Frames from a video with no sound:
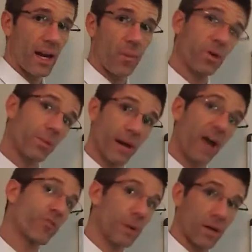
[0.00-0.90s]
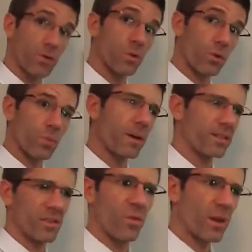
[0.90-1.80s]
and I'll put them in alphabetical order
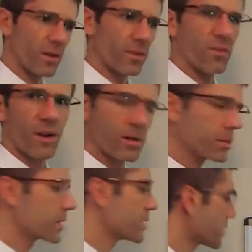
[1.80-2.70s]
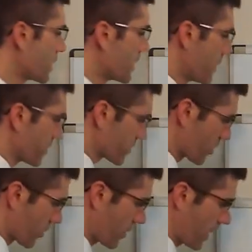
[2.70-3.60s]
based on whatever the variable is.
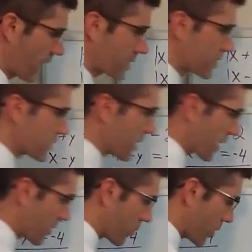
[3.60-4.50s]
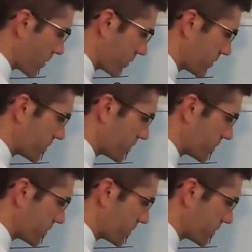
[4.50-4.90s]
So x is -1.